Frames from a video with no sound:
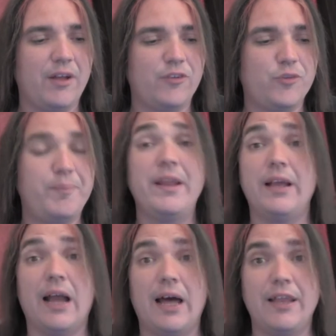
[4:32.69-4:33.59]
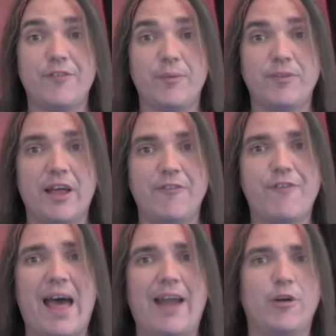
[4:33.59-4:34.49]
spitting on if it was on
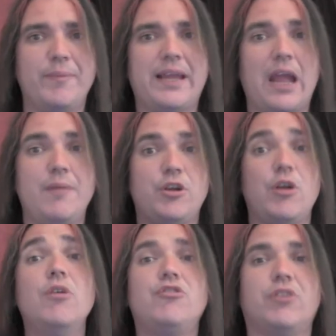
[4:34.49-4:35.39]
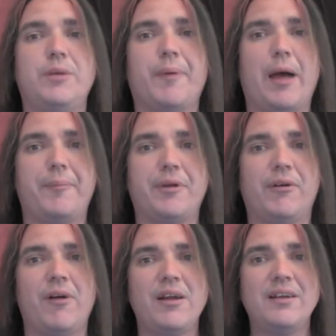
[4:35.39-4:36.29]
fire became hugely
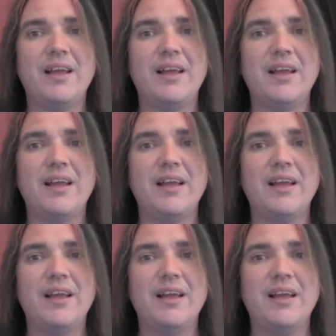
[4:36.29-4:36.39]
popular,